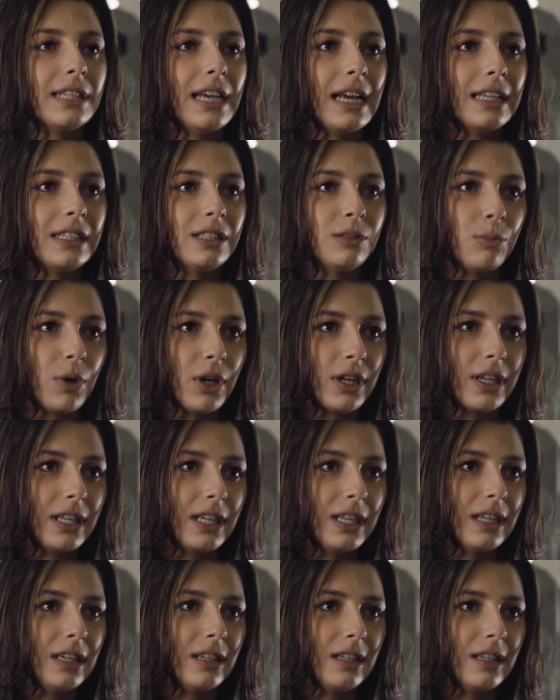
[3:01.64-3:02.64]
I had did
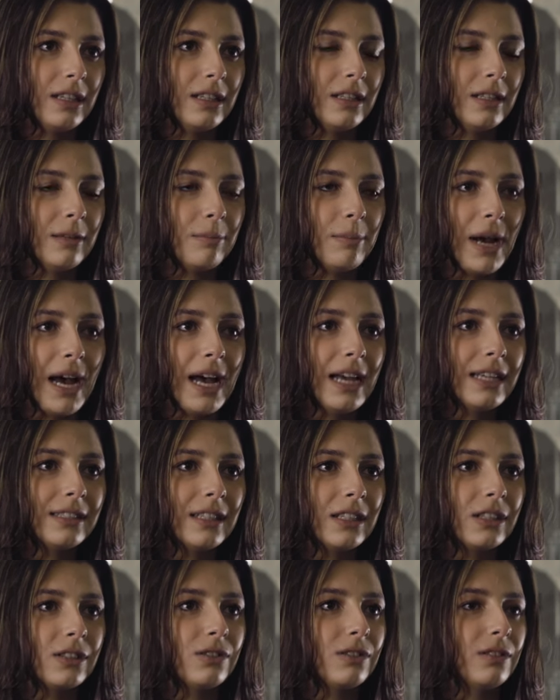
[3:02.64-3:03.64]
marketing in the
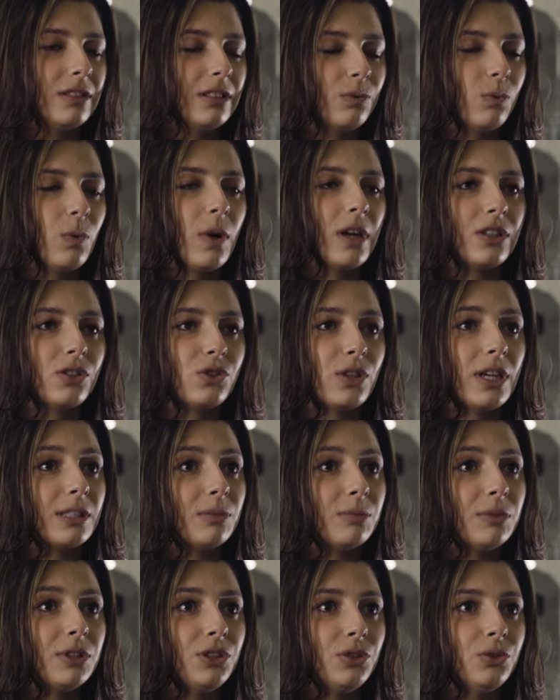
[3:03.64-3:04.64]
past, I wanted to try
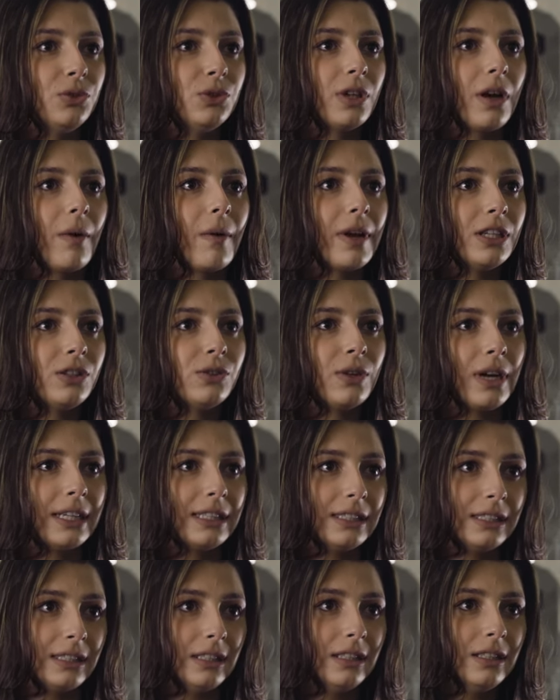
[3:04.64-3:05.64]
something new. So I went into
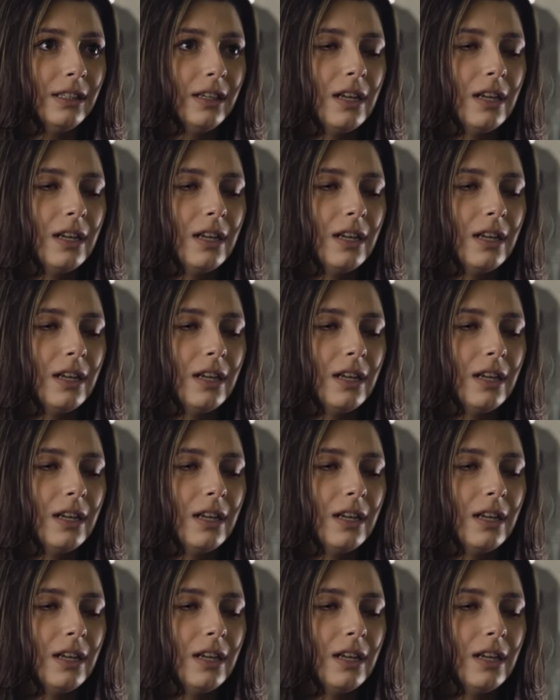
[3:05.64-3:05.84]
IT.